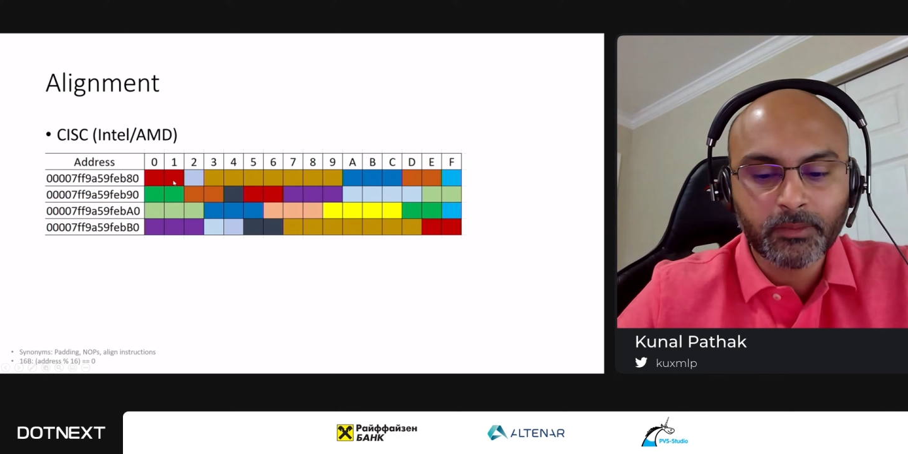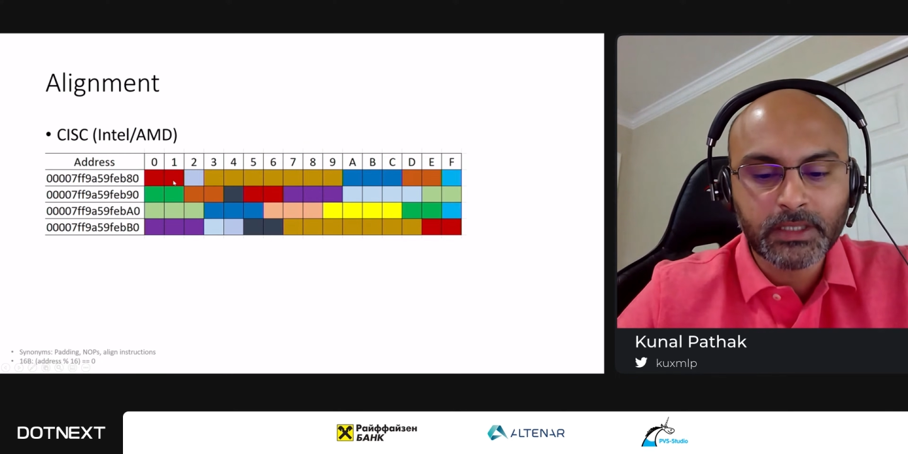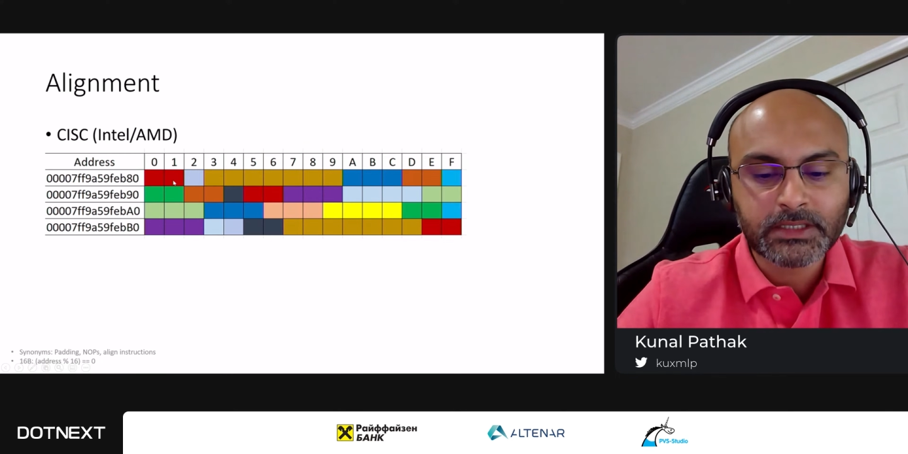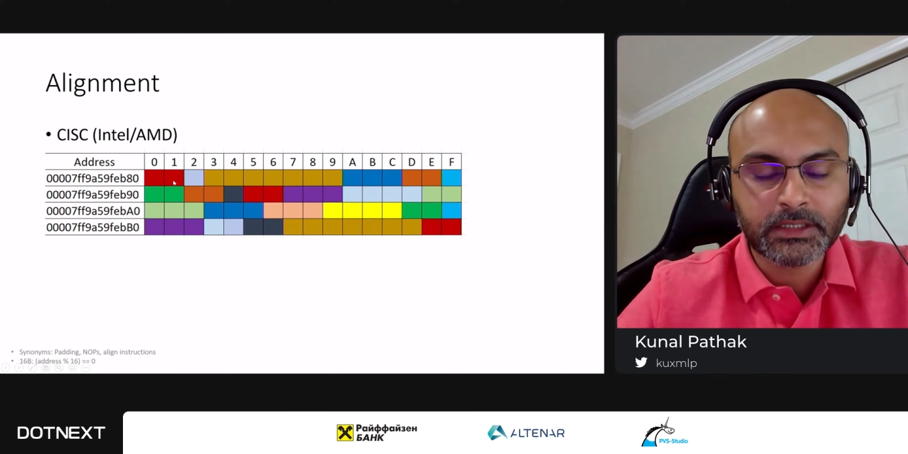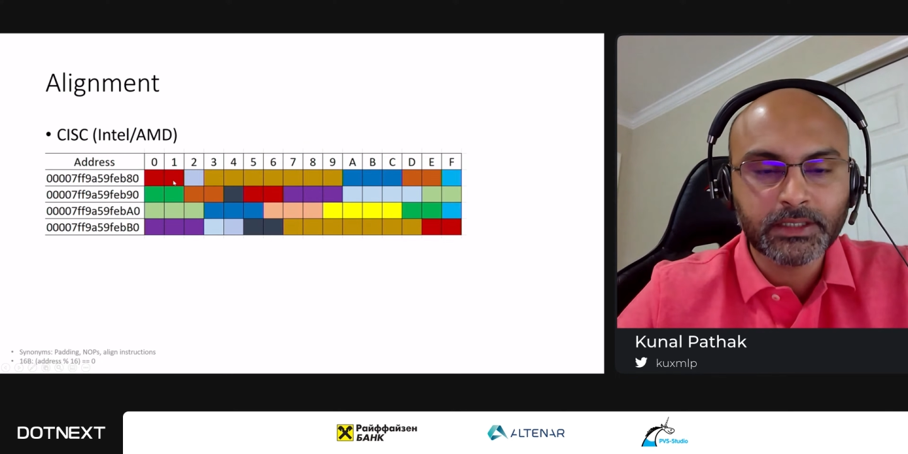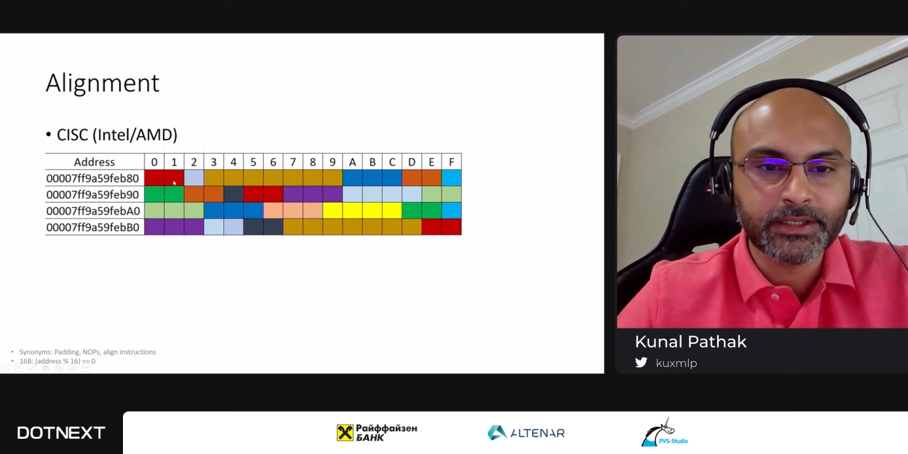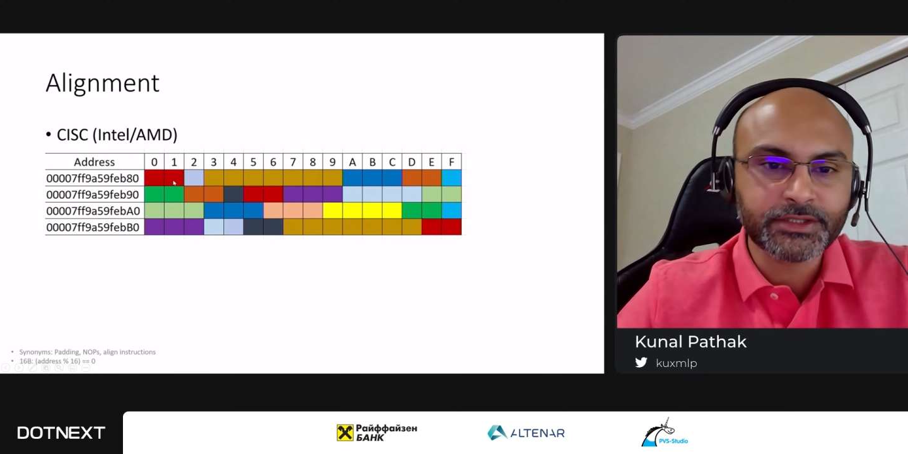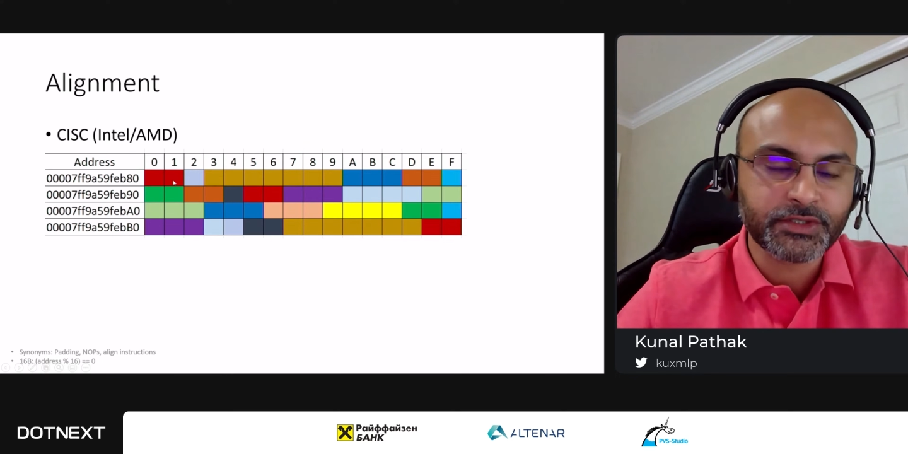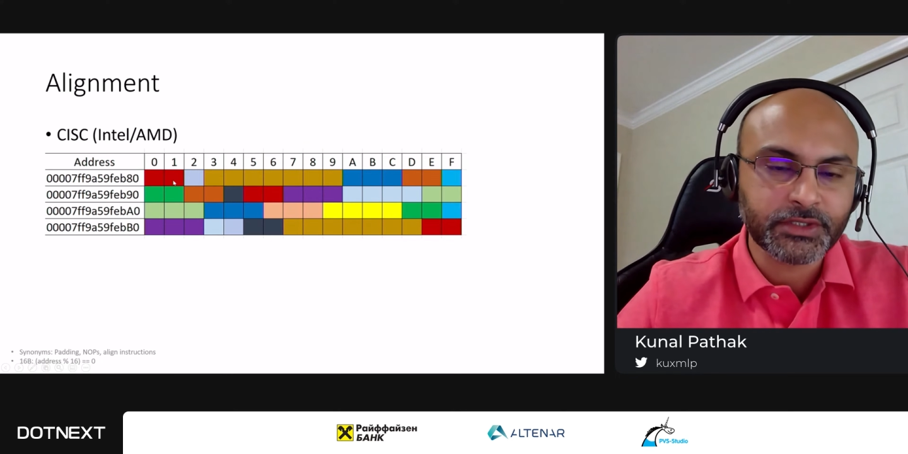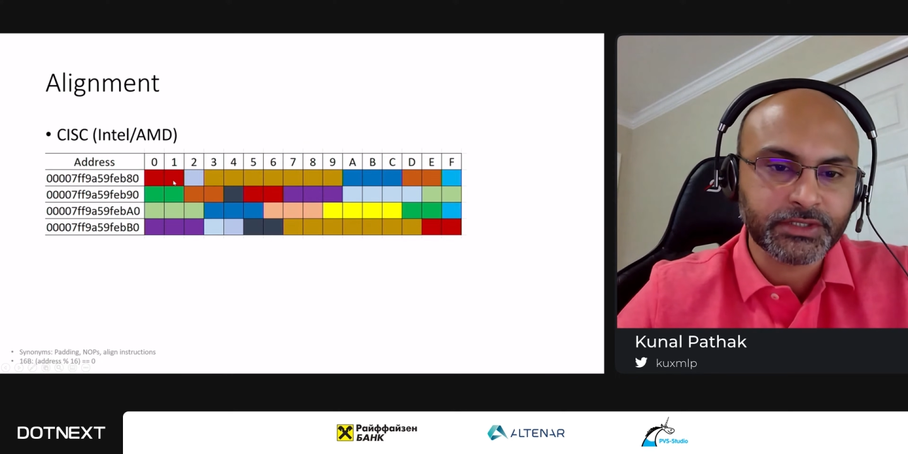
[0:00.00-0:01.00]
basically
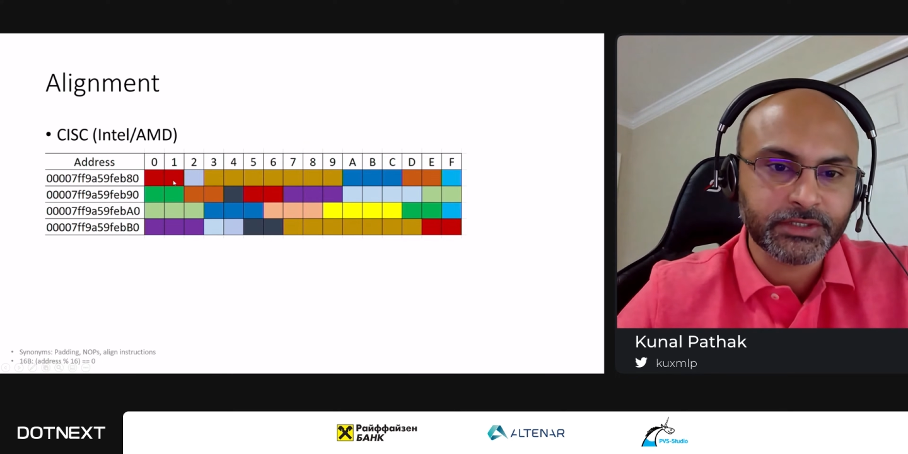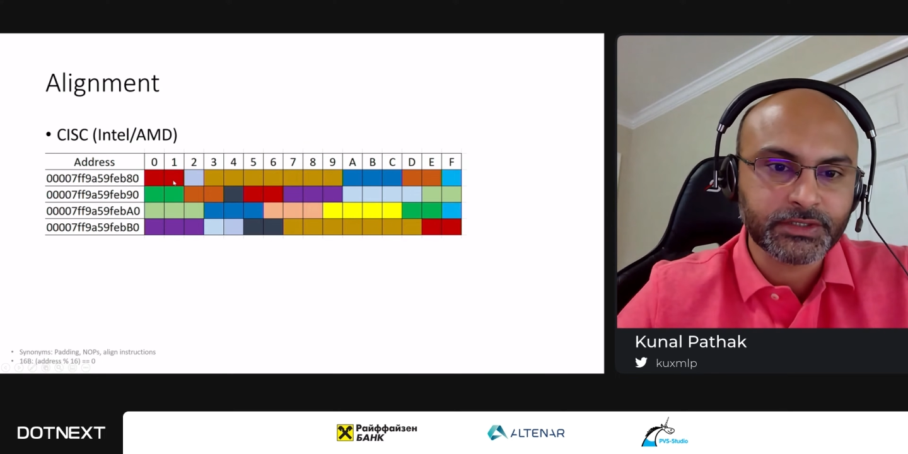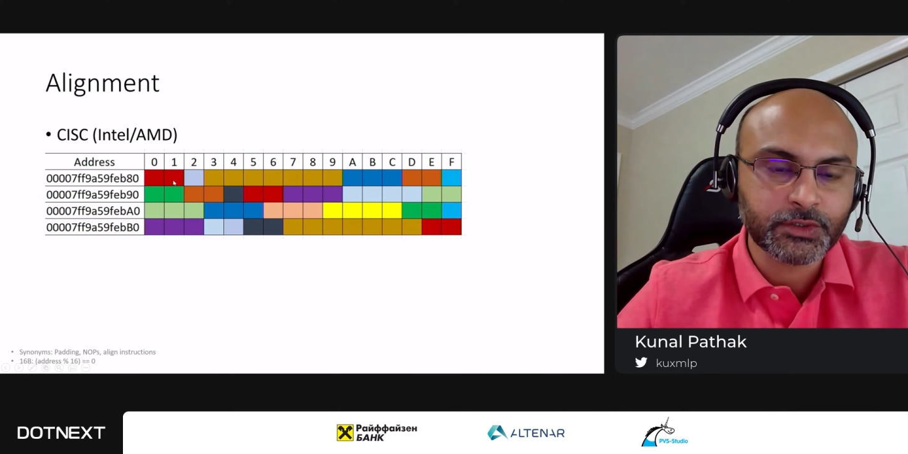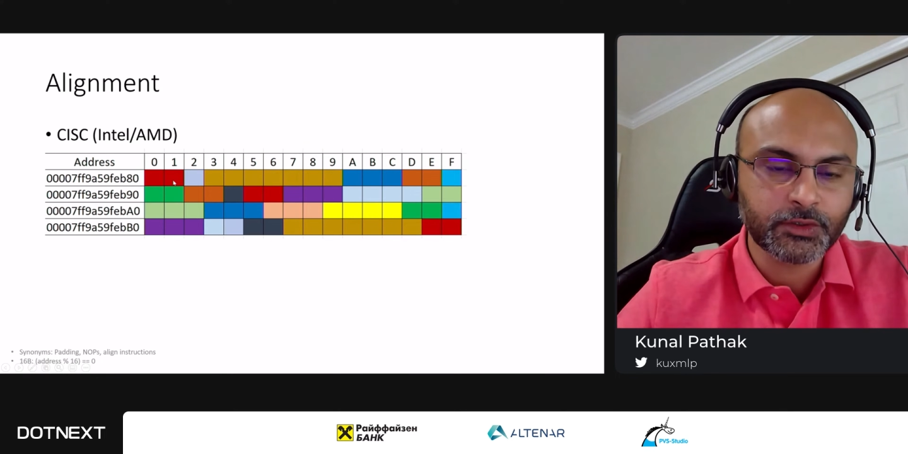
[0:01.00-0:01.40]
instructions.